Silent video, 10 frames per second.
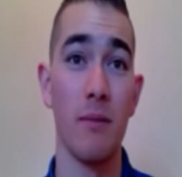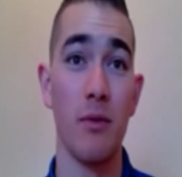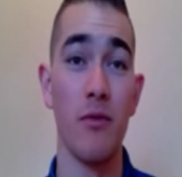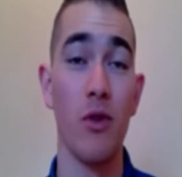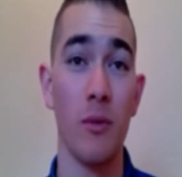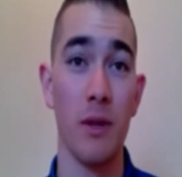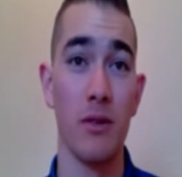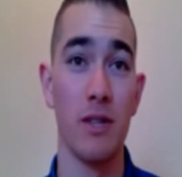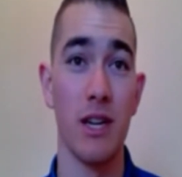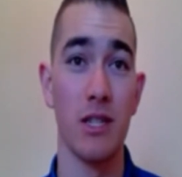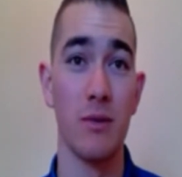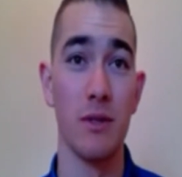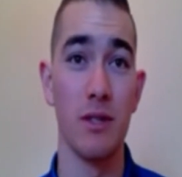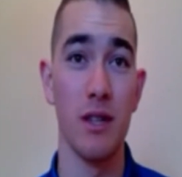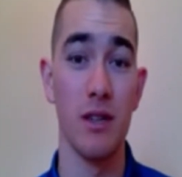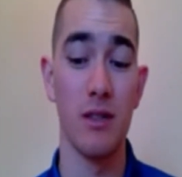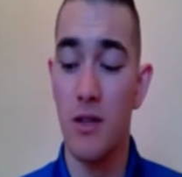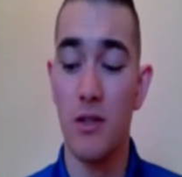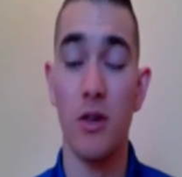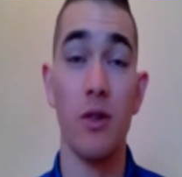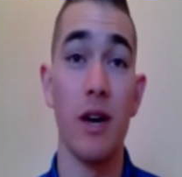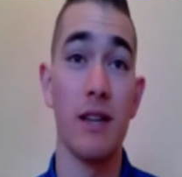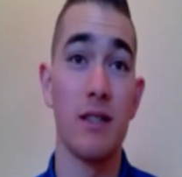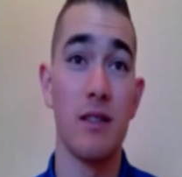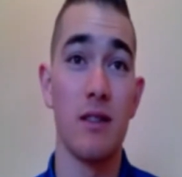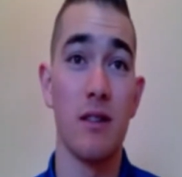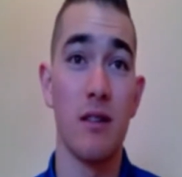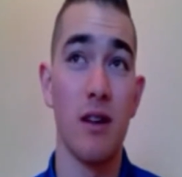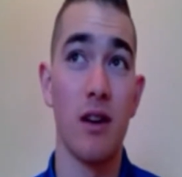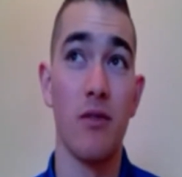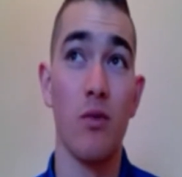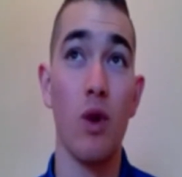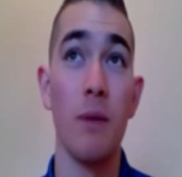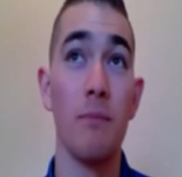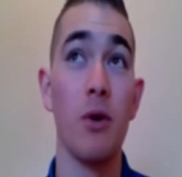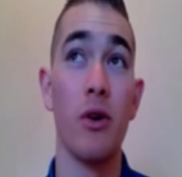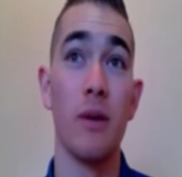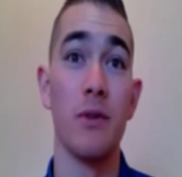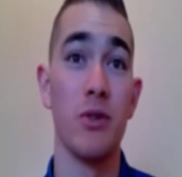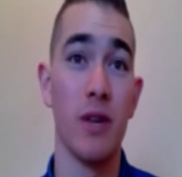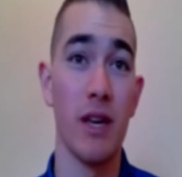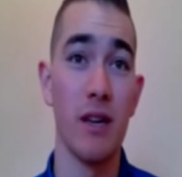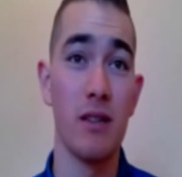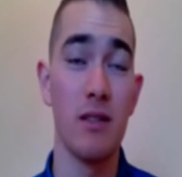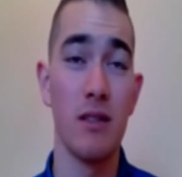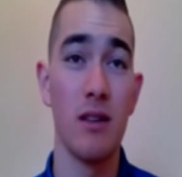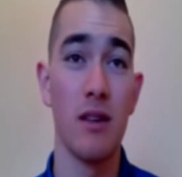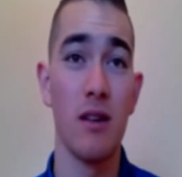performing those actual skills. So that's kind of what motor imagery is.